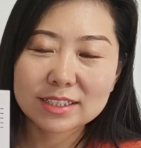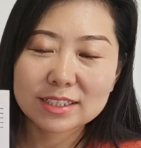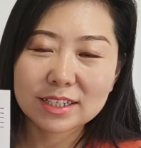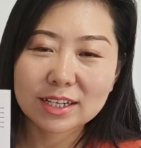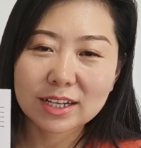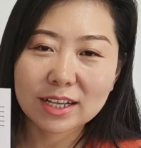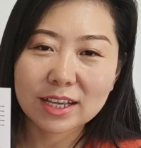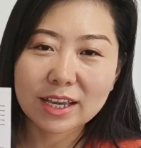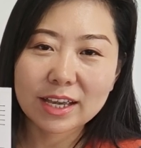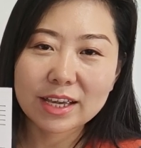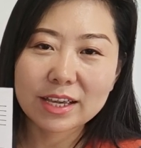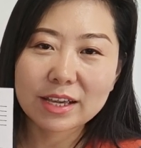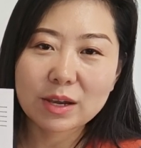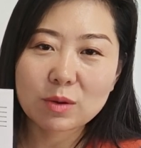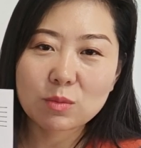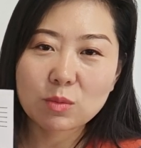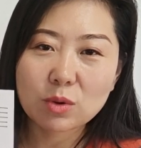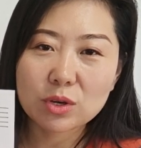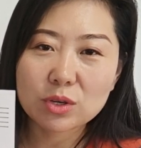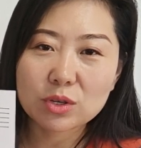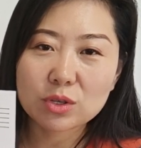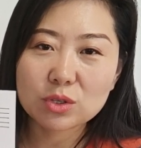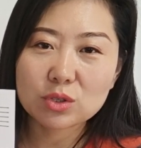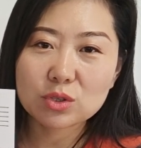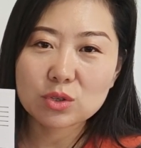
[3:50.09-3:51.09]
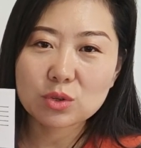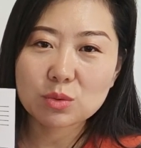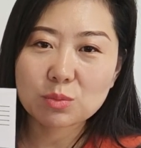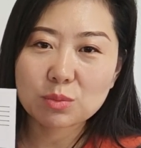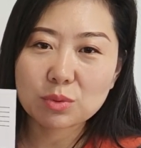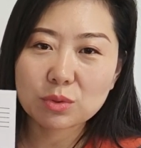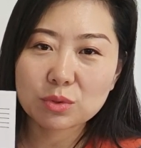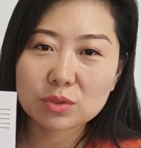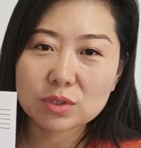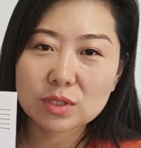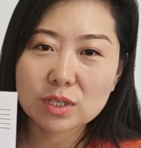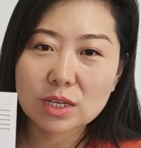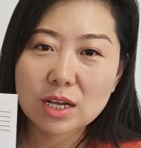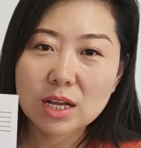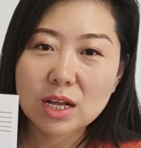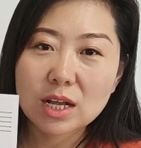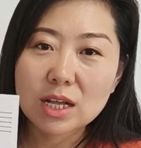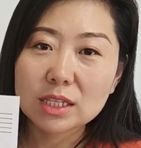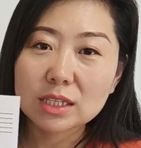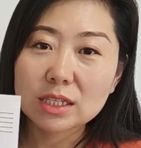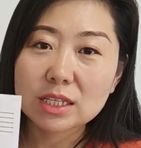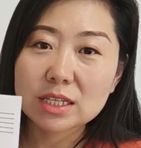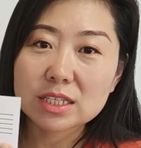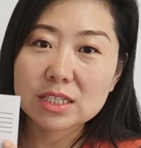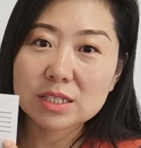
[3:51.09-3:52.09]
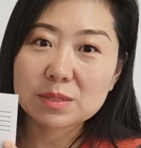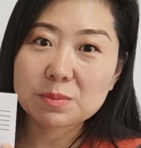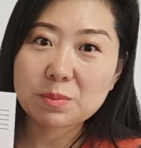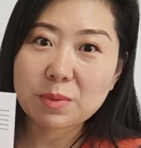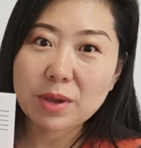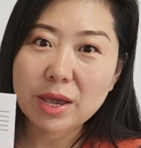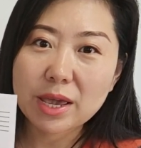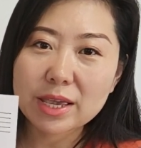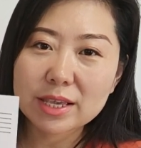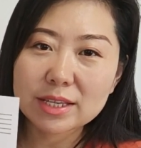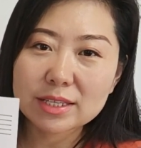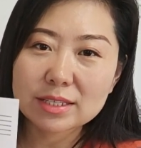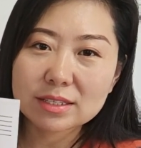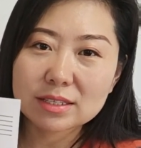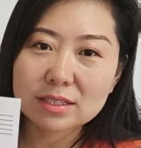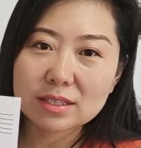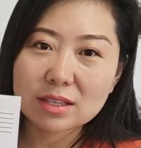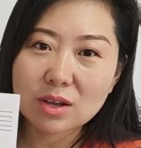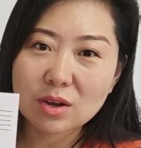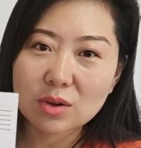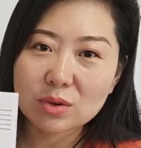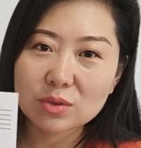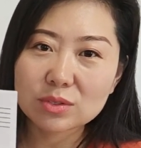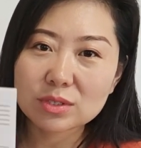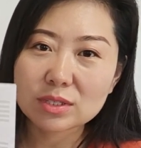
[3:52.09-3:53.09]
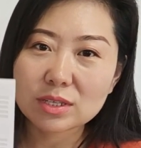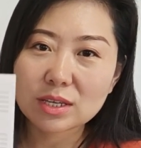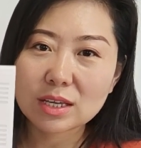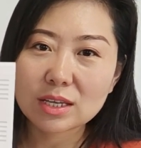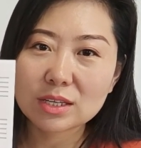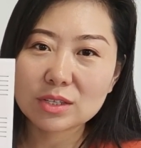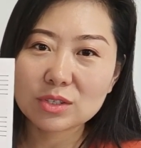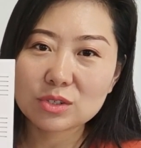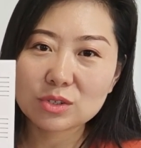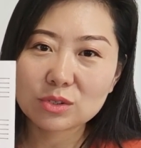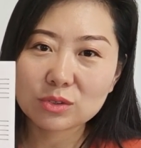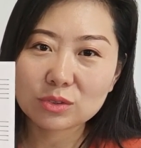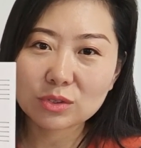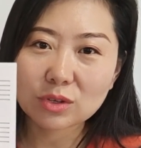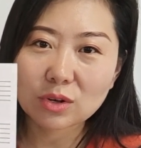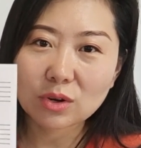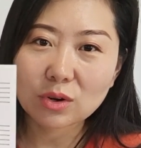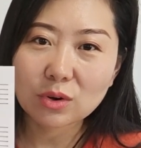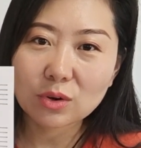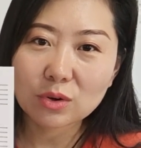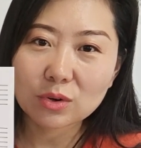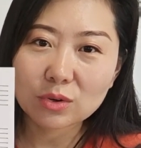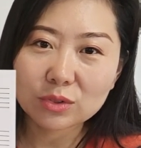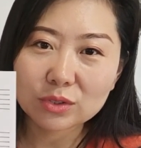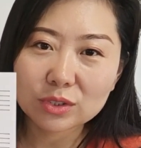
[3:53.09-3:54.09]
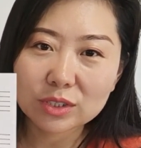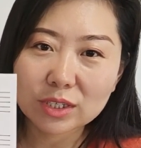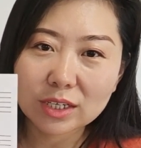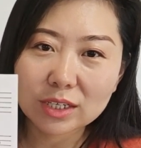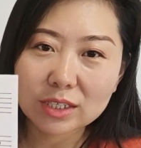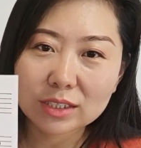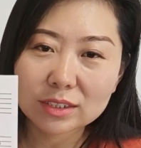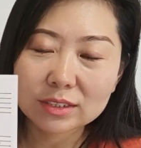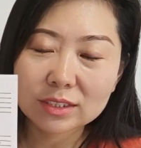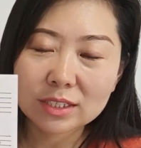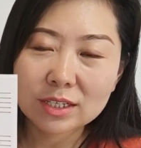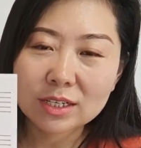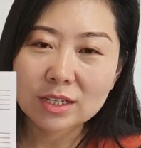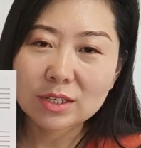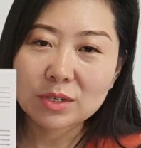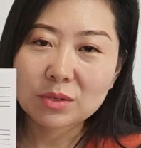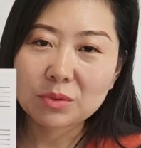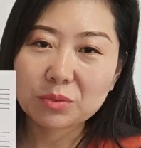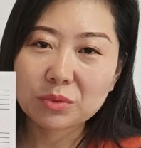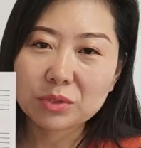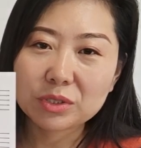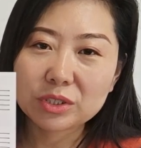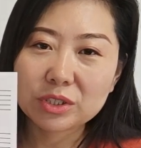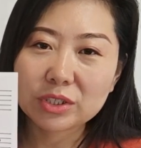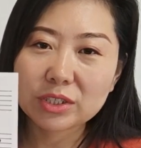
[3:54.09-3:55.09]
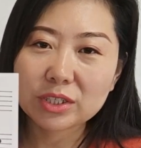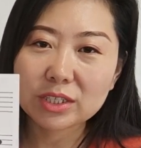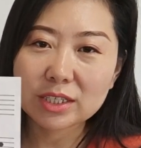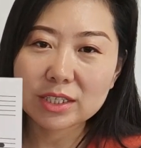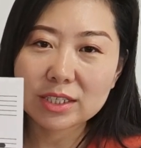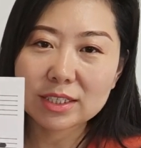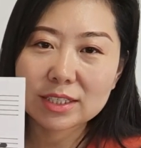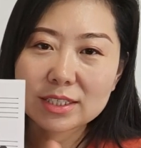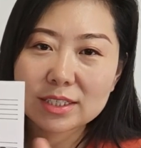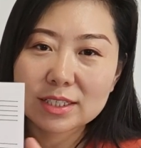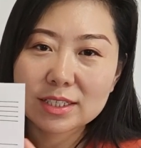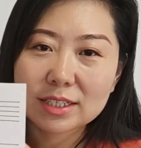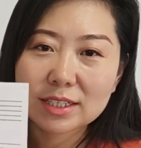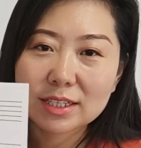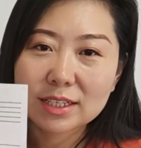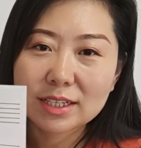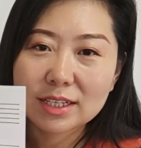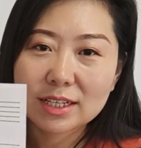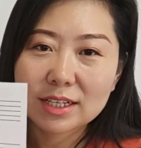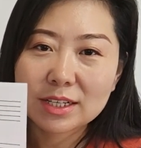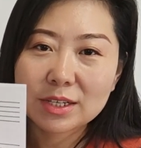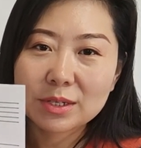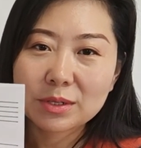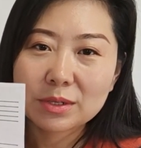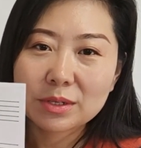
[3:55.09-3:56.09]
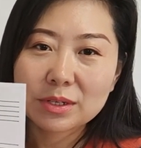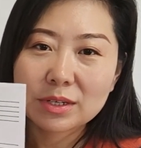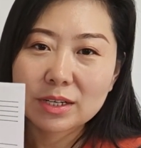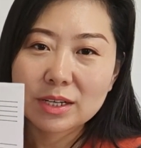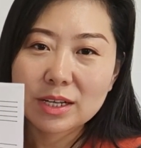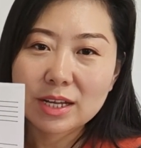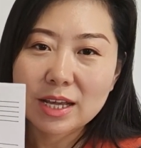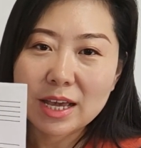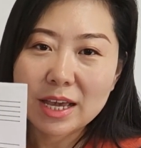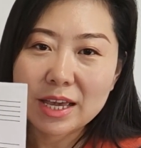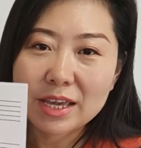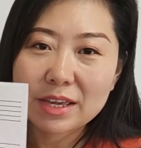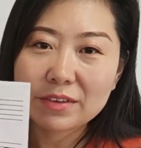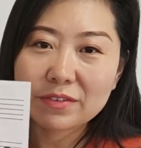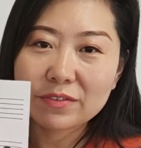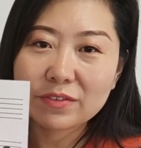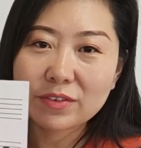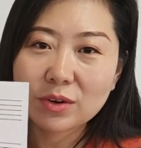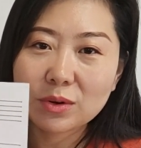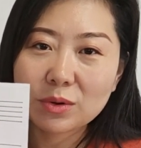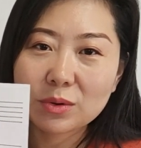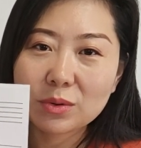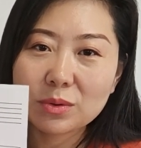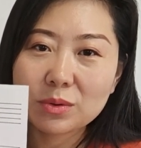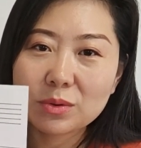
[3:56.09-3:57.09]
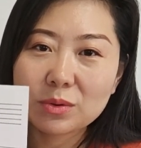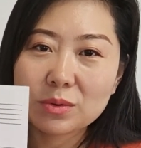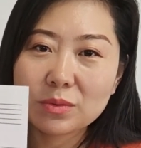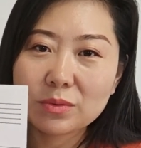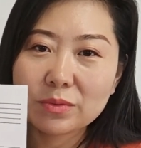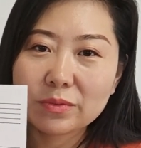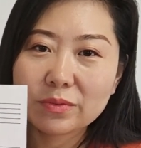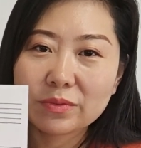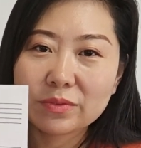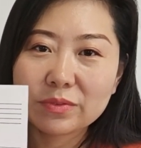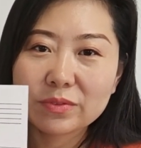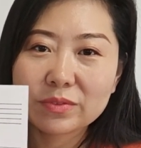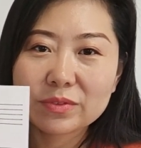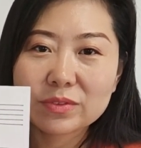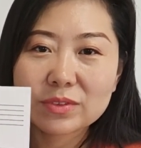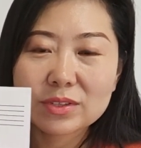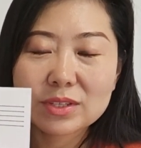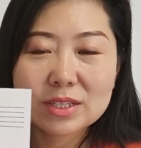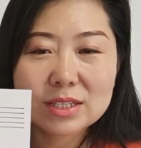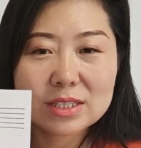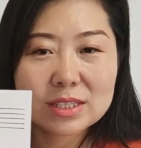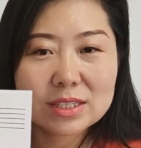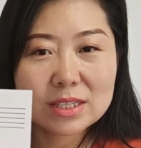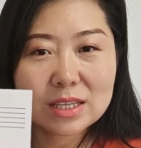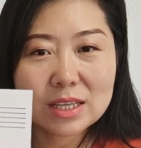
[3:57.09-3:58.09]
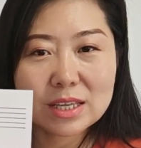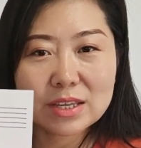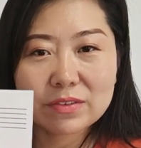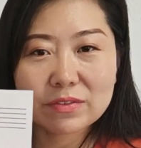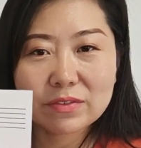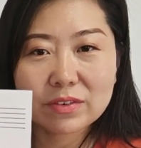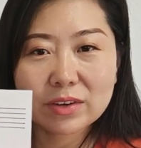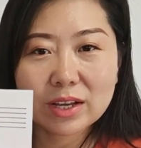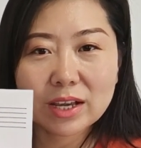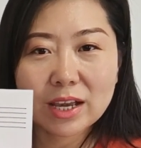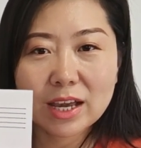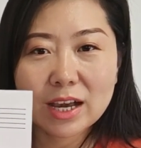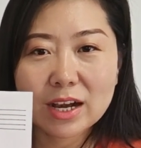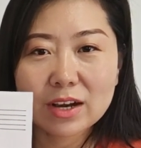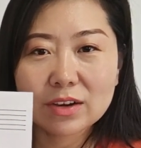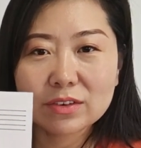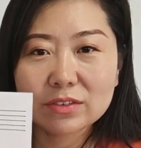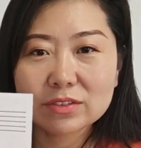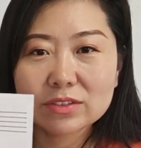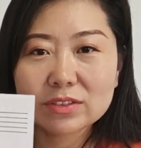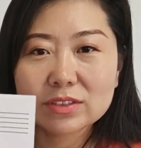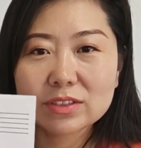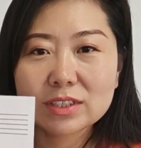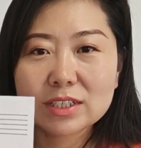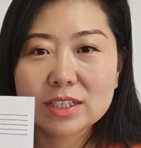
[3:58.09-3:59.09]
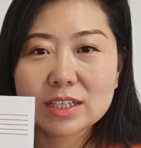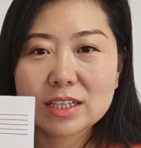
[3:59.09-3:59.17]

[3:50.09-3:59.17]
Okay, I want you to put the space notes into the order, which is A for all, C for cows,